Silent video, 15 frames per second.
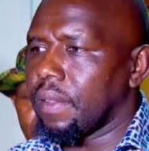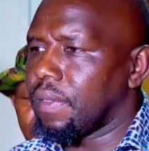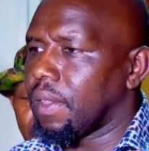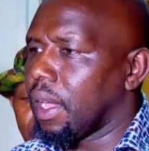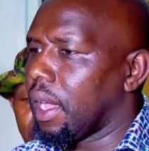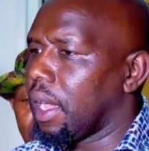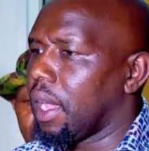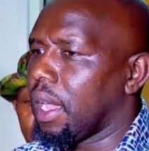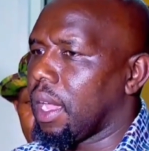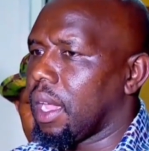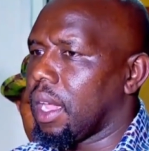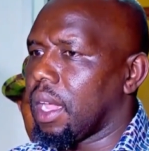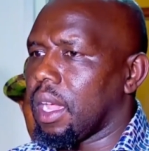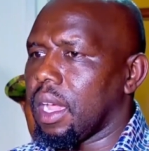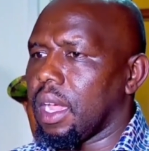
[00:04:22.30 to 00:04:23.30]

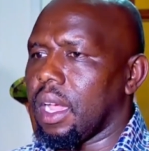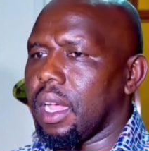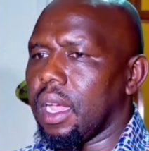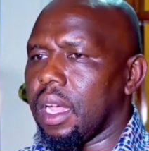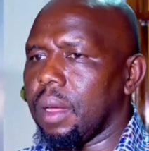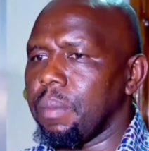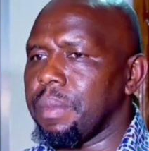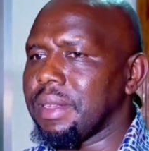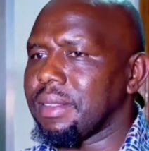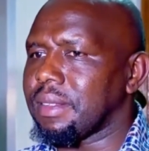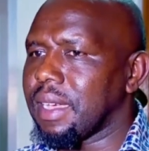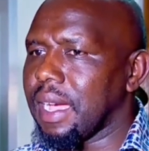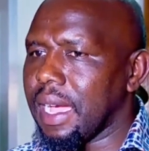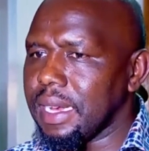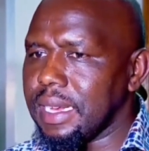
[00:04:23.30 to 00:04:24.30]
the
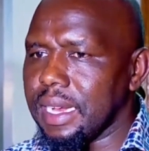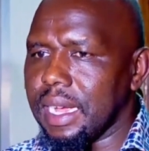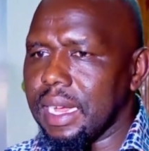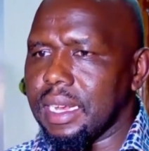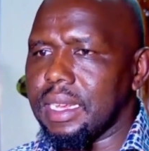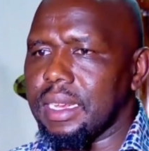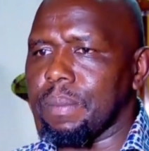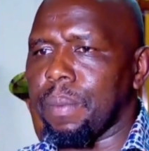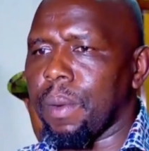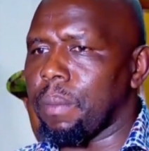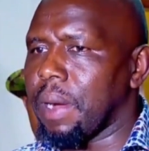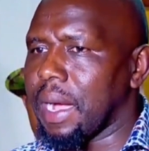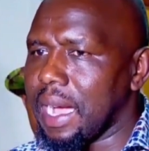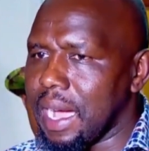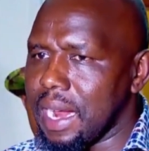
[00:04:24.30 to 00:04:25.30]
misguided
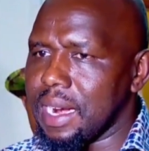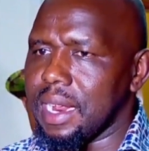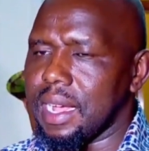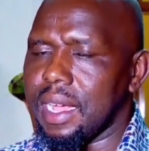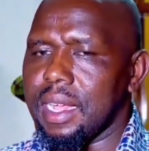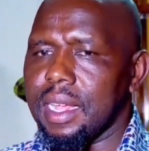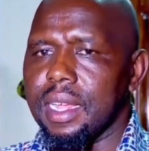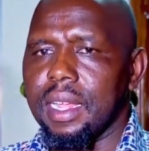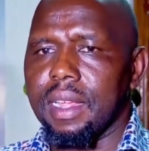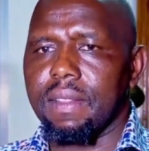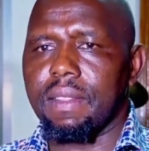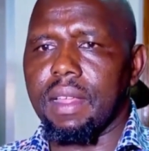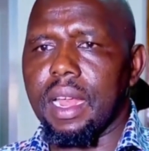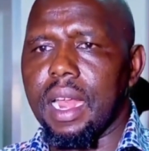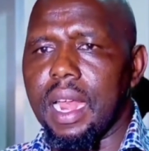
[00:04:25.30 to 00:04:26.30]
propaganda
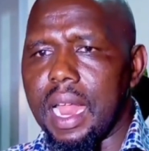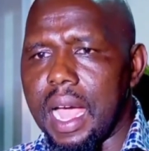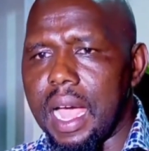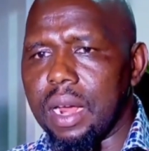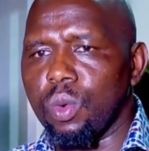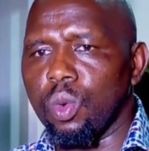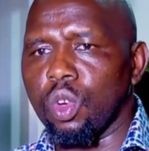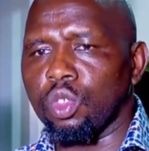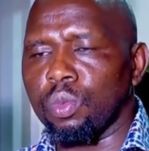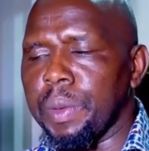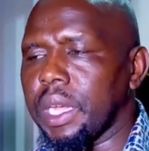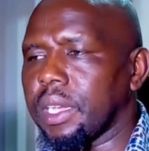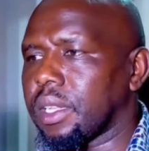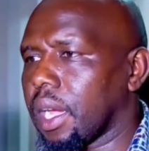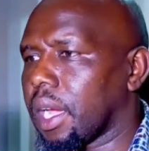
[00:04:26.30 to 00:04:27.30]
that land was
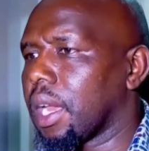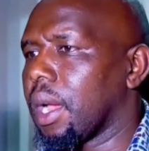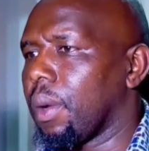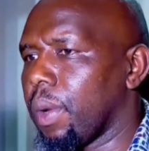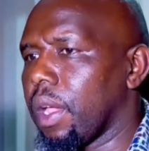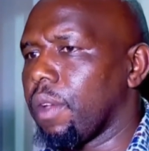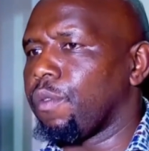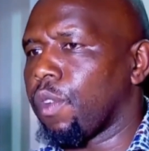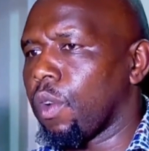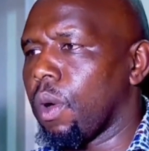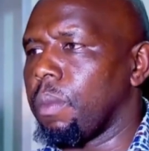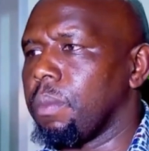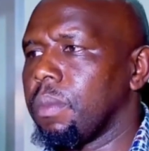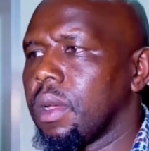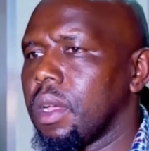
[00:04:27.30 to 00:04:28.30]
being taken away
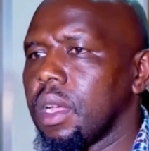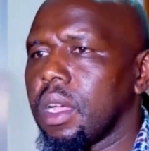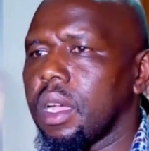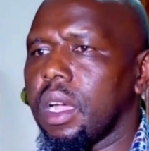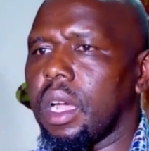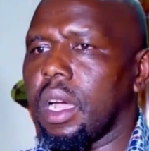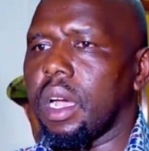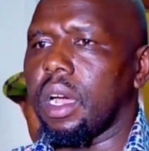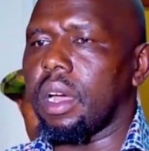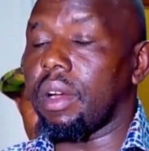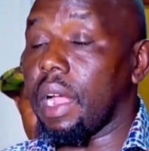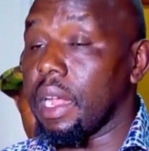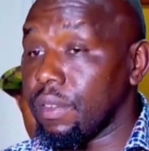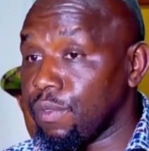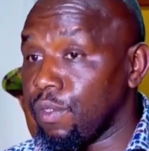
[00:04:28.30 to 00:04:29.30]
from
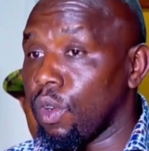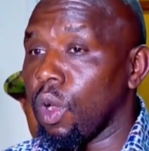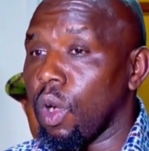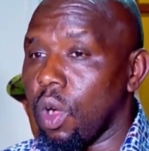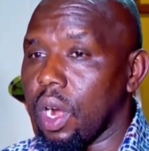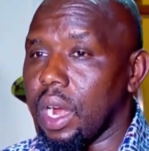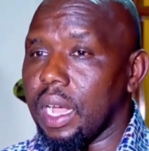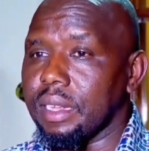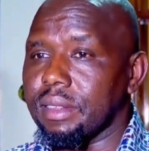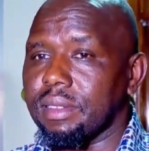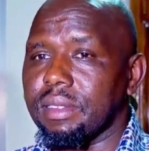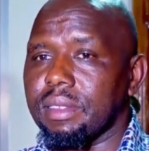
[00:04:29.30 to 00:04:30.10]
rightful owners